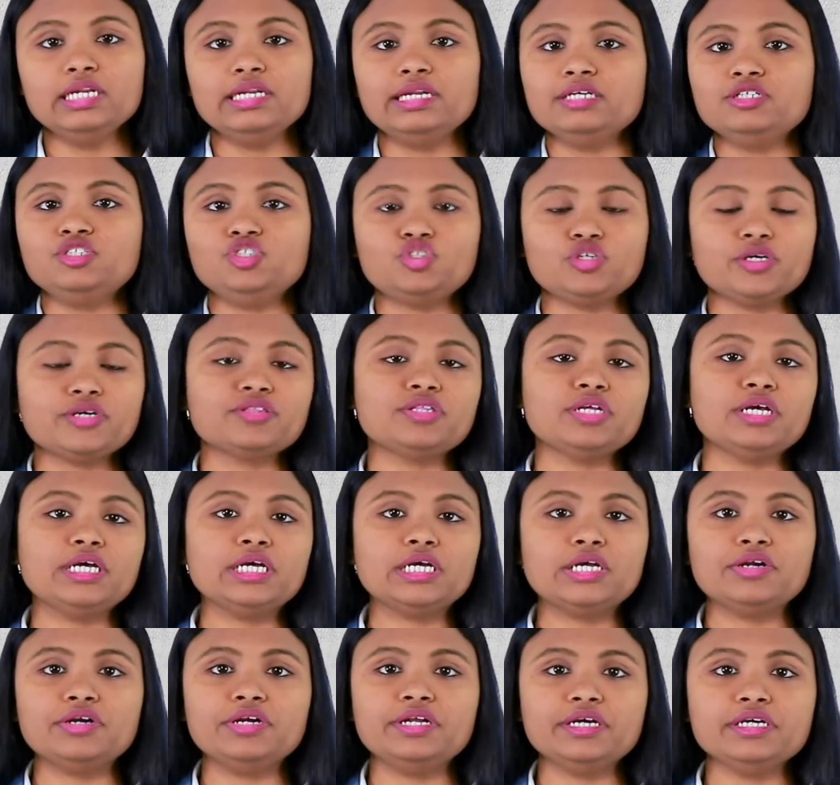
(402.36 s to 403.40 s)
Let's check the
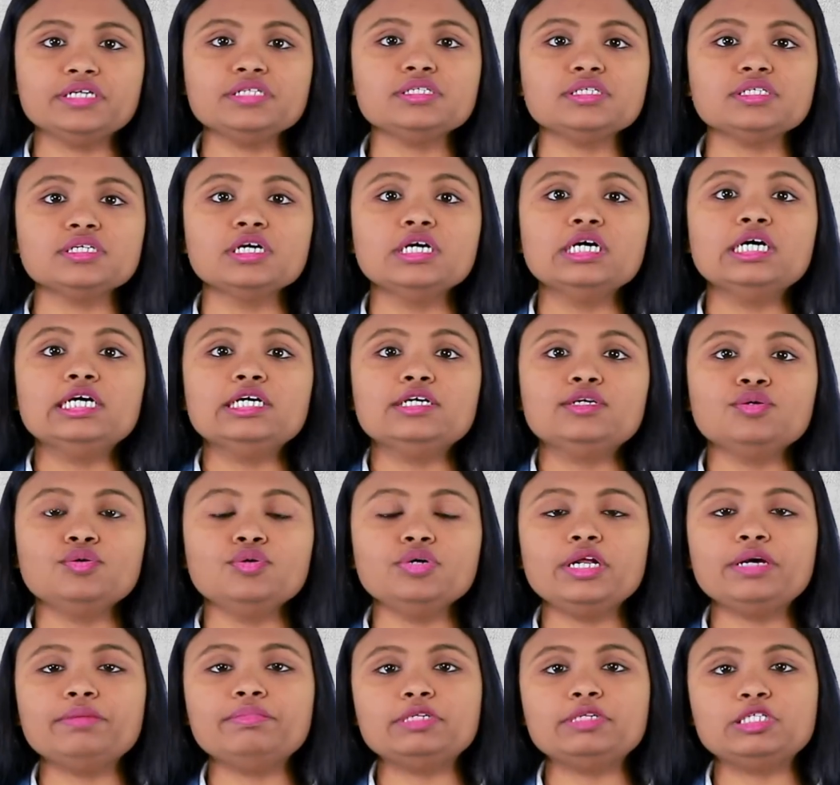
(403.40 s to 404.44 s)
ingredients.
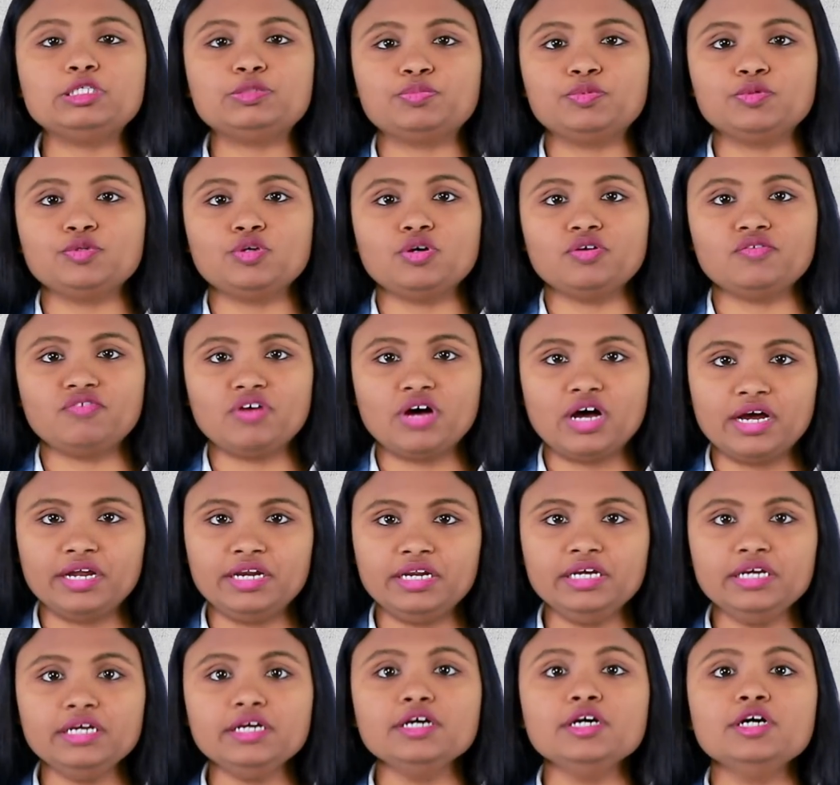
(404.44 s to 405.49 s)
2 tablespoons of
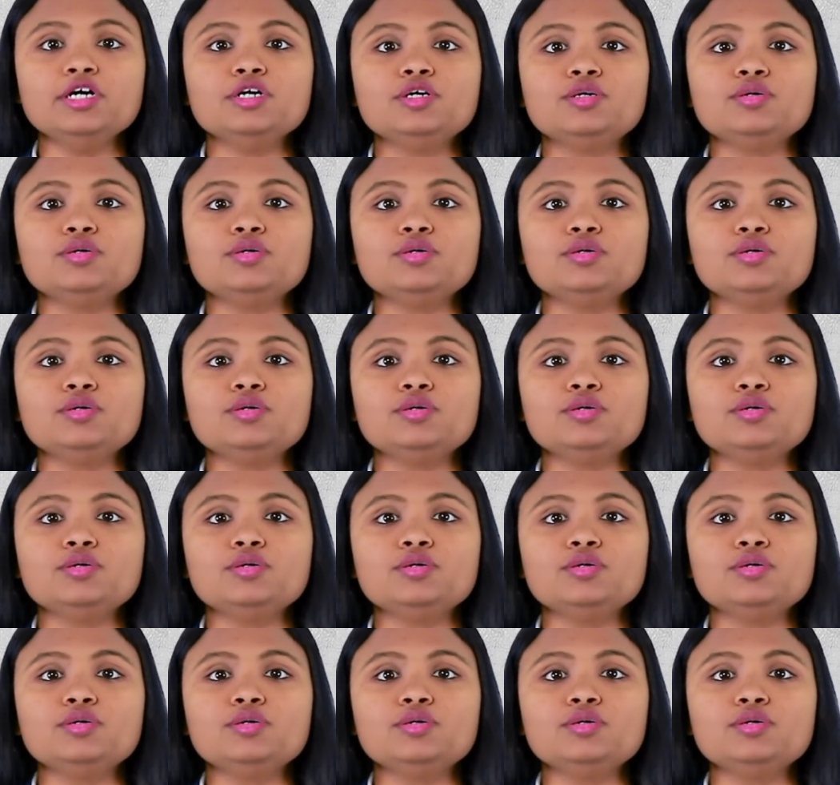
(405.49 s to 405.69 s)
honey,